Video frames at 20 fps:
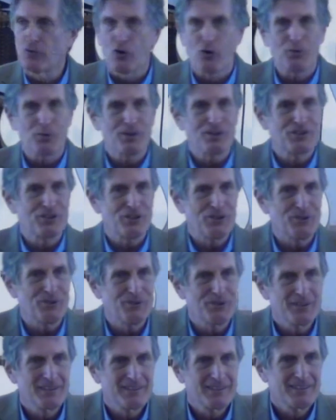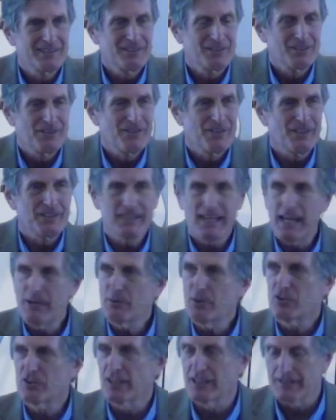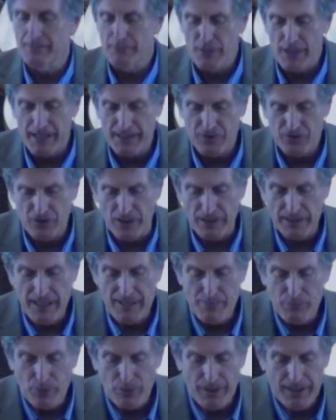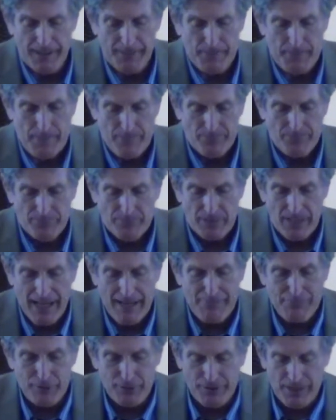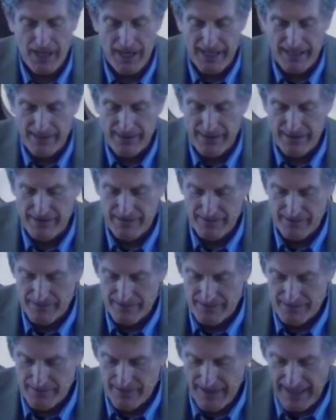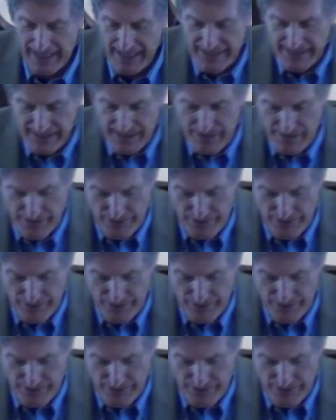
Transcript: forward to the day we celebrate, Sunday morning, April 9th, AD